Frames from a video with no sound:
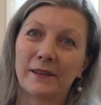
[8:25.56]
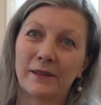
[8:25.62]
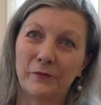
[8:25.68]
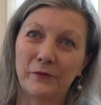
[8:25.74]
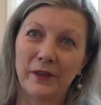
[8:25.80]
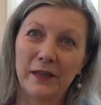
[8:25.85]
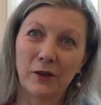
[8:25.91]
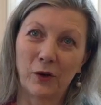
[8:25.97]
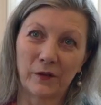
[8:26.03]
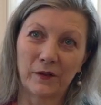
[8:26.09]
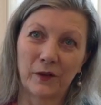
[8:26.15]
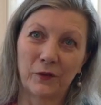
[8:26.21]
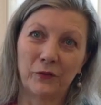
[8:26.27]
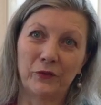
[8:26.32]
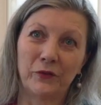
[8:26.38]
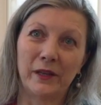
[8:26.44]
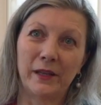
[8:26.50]

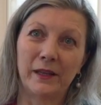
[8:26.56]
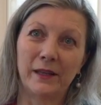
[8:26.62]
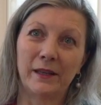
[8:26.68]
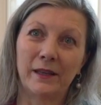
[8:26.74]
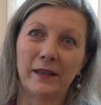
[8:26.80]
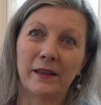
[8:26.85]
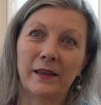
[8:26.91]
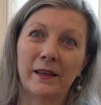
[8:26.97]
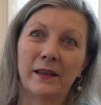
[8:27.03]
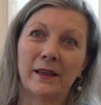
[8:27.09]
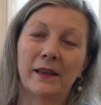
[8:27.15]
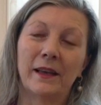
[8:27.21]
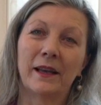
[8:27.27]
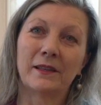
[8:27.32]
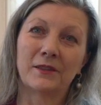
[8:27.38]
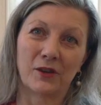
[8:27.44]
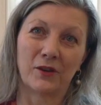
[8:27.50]
philosophy
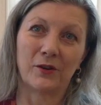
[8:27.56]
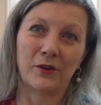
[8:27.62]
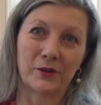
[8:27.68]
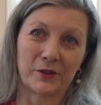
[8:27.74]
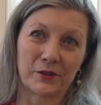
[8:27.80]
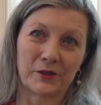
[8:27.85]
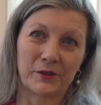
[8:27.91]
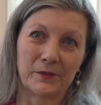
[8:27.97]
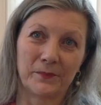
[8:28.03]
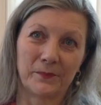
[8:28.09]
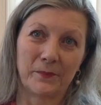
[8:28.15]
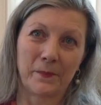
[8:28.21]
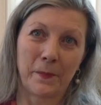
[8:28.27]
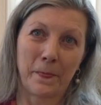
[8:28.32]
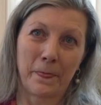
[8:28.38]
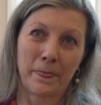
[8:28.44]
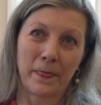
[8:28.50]
and art.
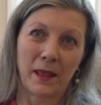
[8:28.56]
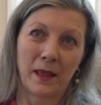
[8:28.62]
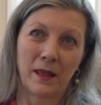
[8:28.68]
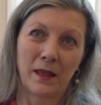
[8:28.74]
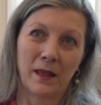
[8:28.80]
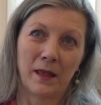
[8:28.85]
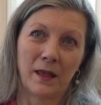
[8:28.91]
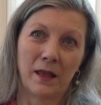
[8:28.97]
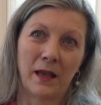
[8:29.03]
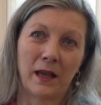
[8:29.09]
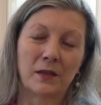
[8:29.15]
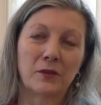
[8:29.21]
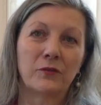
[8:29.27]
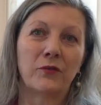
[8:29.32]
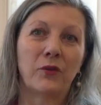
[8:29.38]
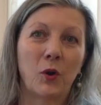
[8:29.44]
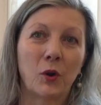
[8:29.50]

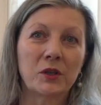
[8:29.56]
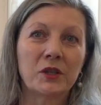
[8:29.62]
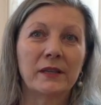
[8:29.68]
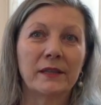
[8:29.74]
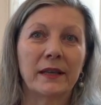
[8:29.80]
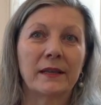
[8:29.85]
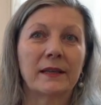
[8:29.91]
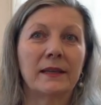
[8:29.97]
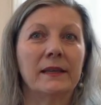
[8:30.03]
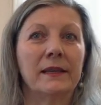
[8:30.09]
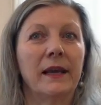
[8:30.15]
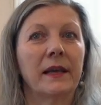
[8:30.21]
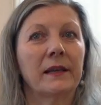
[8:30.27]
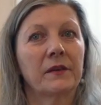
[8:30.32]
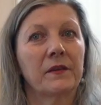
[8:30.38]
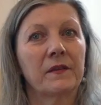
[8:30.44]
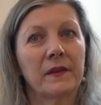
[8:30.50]
And fortunately,
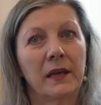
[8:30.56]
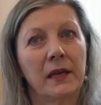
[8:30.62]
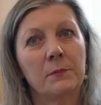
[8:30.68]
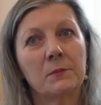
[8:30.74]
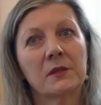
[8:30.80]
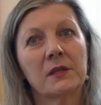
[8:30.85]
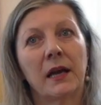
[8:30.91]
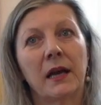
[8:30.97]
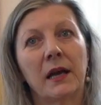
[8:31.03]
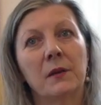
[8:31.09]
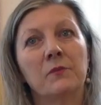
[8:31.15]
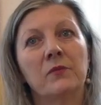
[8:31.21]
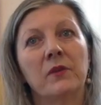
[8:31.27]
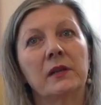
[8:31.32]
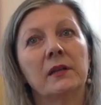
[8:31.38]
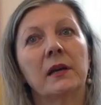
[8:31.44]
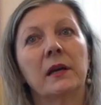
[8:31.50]
at the same time,
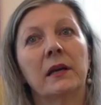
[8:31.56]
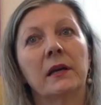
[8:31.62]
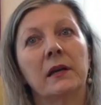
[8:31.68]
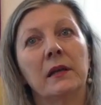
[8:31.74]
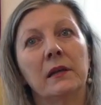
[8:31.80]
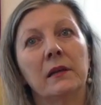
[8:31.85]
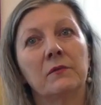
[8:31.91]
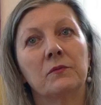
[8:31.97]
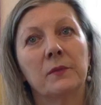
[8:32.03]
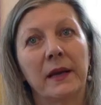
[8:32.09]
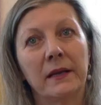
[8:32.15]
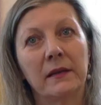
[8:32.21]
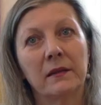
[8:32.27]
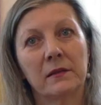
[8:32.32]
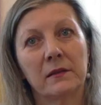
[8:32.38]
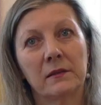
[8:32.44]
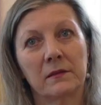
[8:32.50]
when I
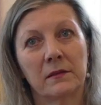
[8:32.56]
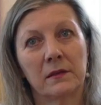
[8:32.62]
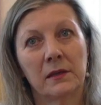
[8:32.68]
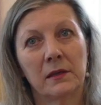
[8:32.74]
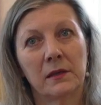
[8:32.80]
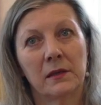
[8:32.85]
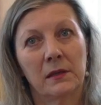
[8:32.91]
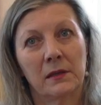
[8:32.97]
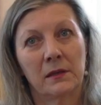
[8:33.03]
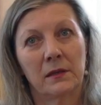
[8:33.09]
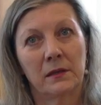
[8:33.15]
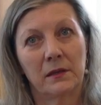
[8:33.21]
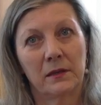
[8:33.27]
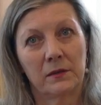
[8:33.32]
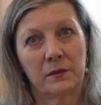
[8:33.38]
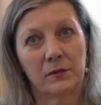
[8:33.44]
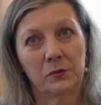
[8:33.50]
went
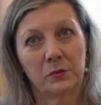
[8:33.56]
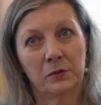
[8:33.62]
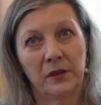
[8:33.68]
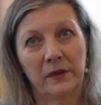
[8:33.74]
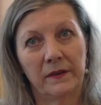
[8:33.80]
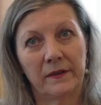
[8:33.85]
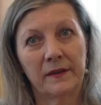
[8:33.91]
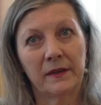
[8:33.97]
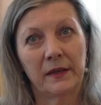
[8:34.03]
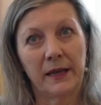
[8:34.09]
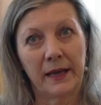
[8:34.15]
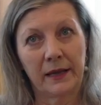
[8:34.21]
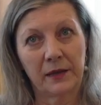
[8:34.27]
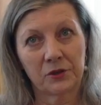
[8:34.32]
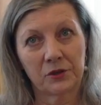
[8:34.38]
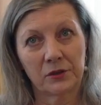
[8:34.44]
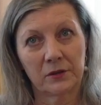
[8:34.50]
uh, to this
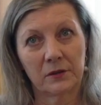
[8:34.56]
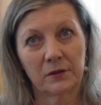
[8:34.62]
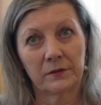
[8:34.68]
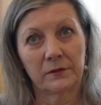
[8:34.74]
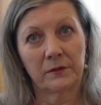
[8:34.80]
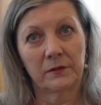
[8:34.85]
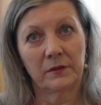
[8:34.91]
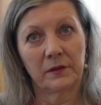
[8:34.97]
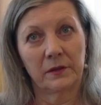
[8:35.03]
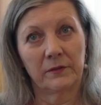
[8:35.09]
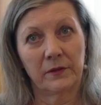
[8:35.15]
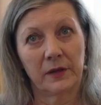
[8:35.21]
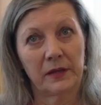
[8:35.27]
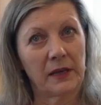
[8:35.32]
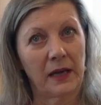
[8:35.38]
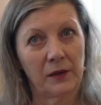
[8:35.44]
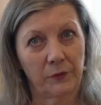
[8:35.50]
lecture
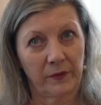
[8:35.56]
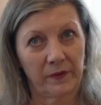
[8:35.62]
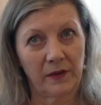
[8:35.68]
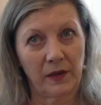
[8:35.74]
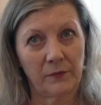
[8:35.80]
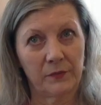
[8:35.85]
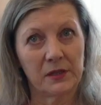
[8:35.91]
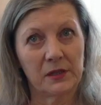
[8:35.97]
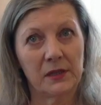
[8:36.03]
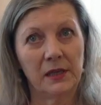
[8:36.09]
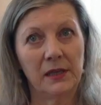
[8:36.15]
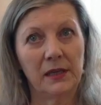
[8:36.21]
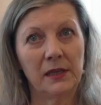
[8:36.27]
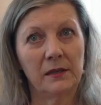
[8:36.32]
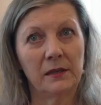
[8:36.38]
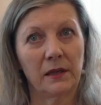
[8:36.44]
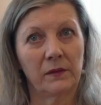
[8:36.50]
when I was
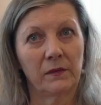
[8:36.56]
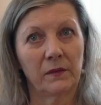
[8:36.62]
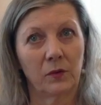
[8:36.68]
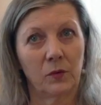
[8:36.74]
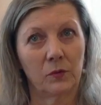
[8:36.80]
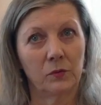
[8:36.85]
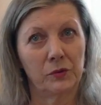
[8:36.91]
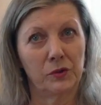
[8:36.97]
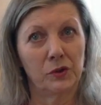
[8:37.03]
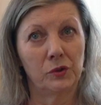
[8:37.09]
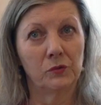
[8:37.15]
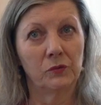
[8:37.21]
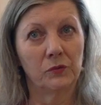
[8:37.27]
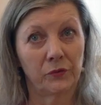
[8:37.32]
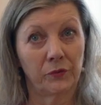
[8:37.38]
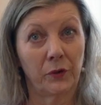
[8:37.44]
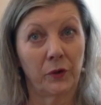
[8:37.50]
17 and so
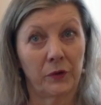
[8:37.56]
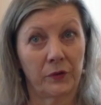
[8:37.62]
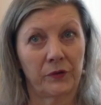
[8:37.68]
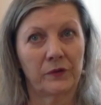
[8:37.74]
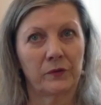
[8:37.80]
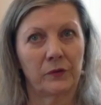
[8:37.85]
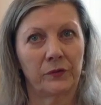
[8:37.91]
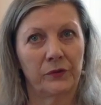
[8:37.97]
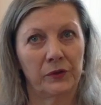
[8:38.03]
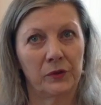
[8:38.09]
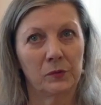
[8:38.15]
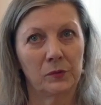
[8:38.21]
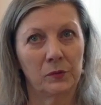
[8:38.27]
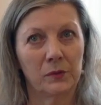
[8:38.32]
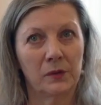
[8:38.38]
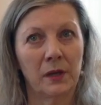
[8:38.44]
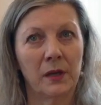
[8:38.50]
knew first of
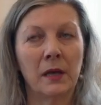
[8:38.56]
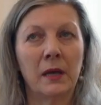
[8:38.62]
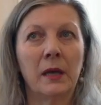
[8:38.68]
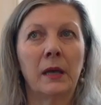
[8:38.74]
Jung,